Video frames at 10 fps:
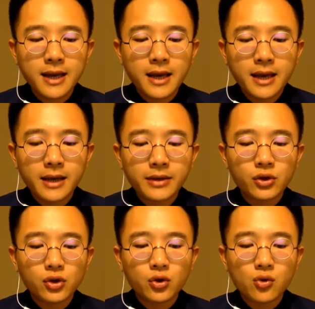is
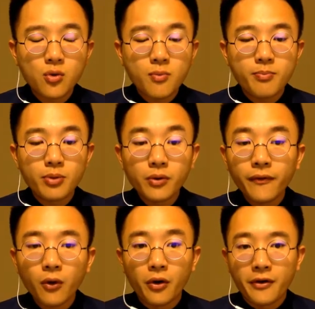to brute
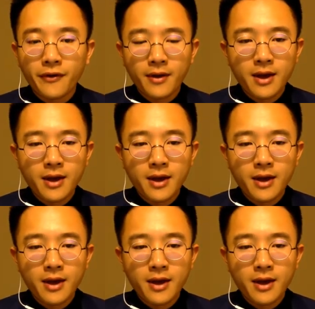force,